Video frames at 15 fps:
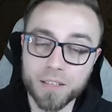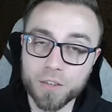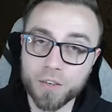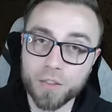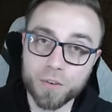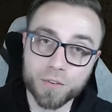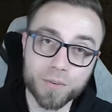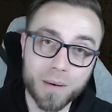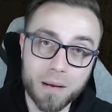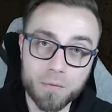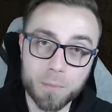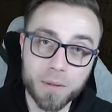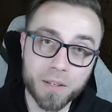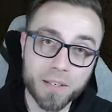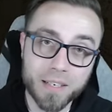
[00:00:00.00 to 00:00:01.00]
into their
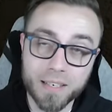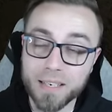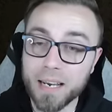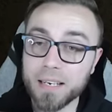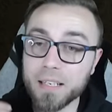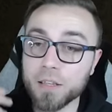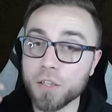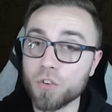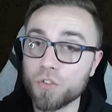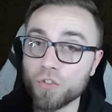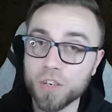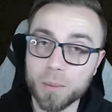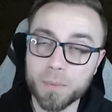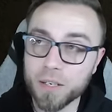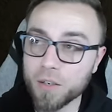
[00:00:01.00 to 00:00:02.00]
survivability in any
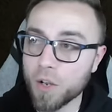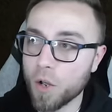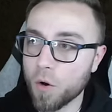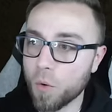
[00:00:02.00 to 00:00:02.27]
legitimate